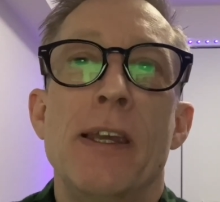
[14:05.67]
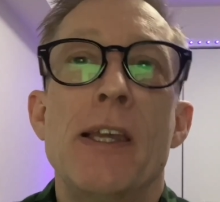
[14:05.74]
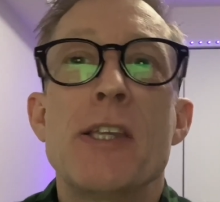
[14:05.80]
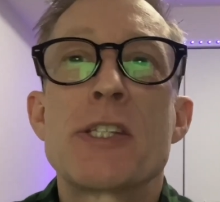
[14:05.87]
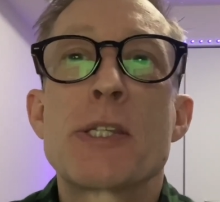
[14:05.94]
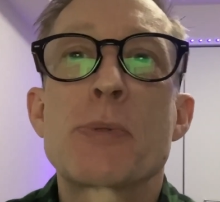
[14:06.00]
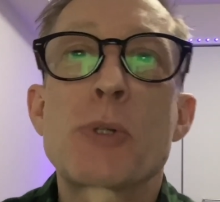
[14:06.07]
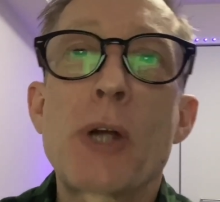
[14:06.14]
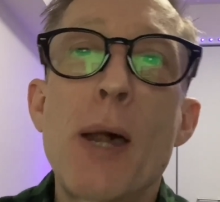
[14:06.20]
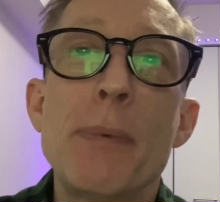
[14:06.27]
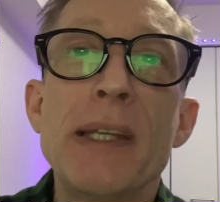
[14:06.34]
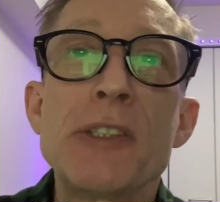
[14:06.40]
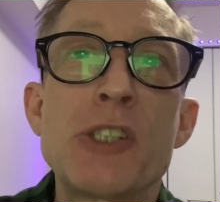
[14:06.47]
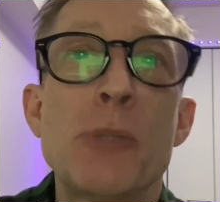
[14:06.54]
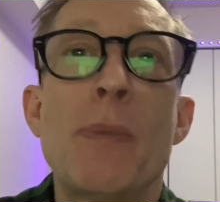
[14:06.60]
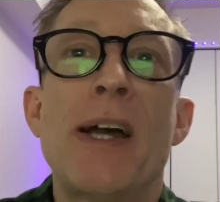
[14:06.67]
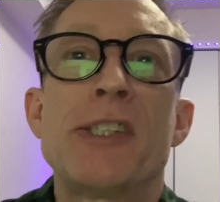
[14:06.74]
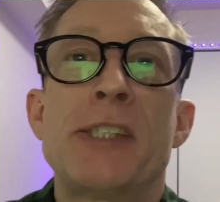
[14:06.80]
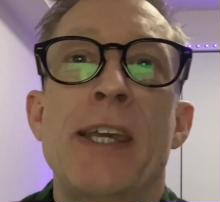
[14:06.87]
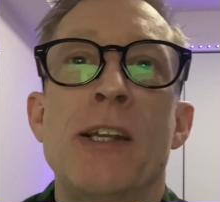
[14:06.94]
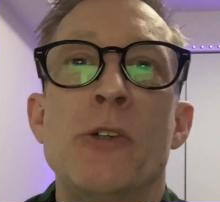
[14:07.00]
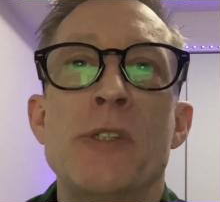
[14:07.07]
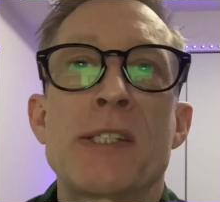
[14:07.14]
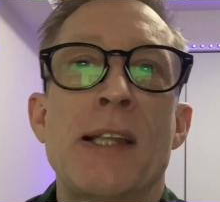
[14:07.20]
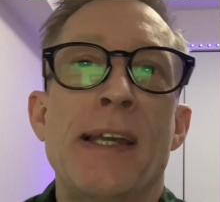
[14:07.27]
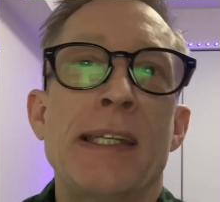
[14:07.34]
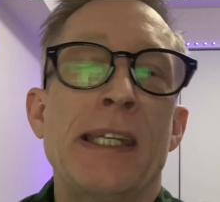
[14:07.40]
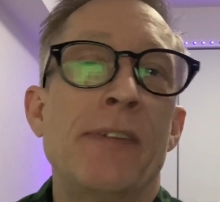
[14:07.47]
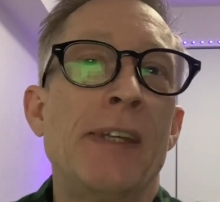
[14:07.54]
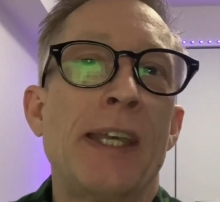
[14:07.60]
Subscribing to my channel is like
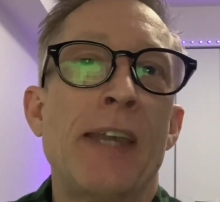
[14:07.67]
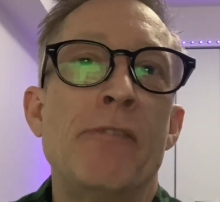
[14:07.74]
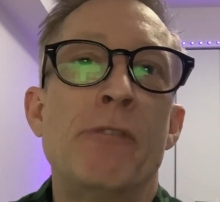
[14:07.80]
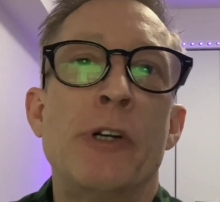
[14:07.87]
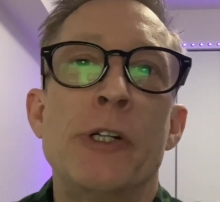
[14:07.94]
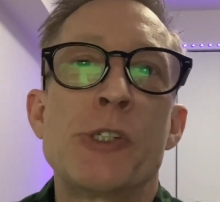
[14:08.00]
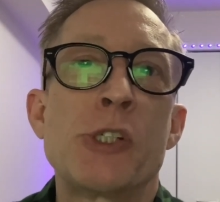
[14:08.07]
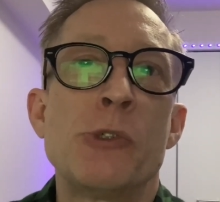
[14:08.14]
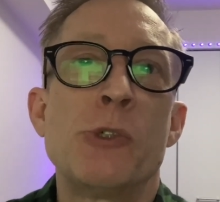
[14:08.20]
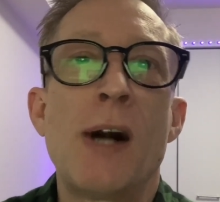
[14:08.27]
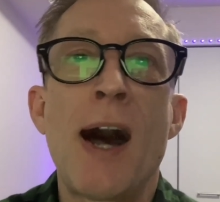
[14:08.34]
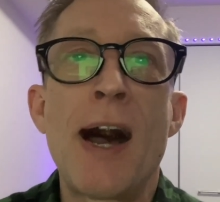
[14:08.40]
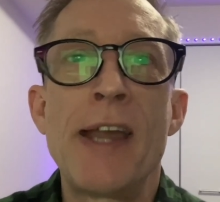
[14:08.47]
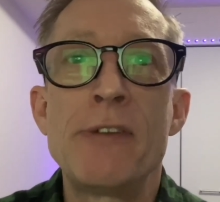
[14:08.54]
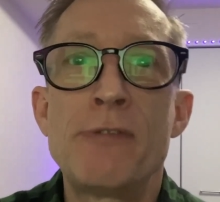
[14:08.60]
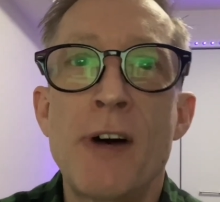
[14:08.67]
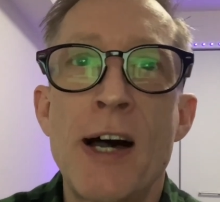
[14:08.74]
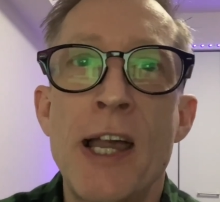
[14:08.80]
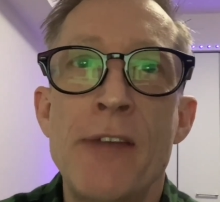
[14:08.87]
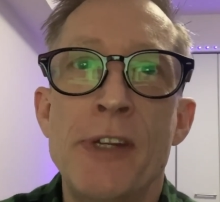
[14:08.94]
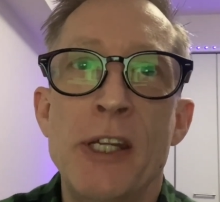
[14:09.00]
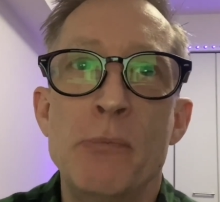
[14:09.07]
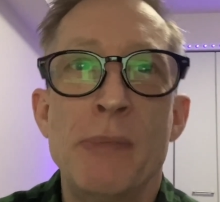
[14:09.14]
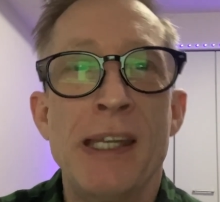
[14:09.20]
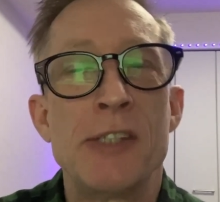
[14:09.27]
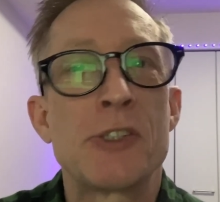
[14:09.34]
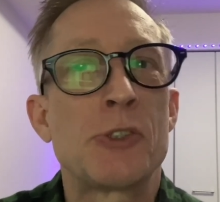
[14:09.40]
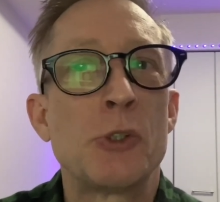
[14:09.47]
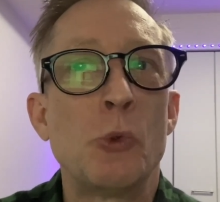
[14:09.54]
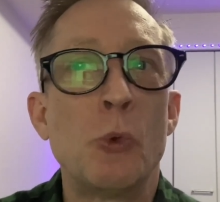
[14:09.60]
giving a virtual high five, and it
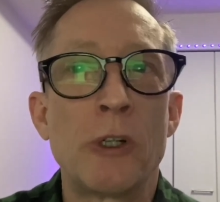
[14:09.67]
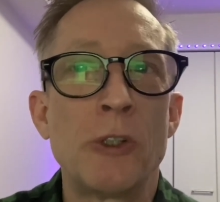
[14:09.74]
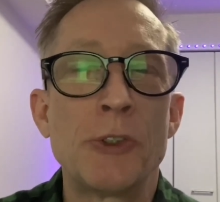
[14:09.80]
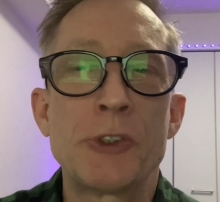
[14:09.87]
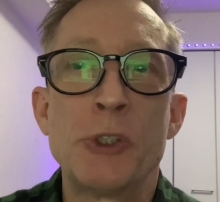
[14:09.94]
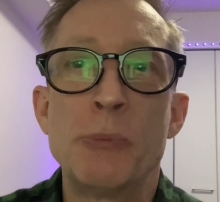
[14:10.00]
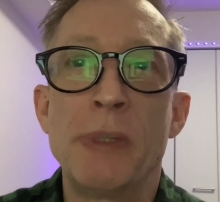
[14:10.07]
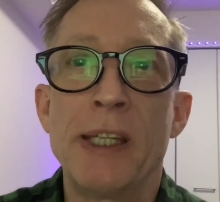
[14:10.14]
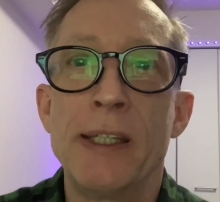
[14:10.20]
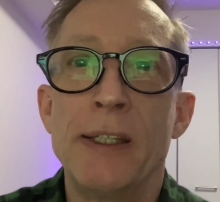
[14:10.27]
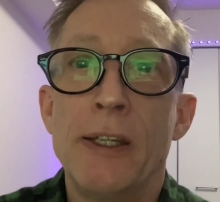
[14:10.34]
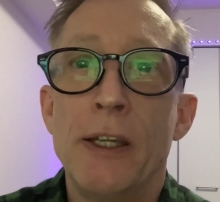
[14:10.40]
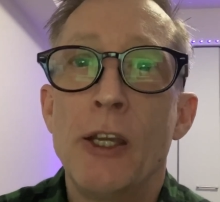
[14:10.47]
means the world to me.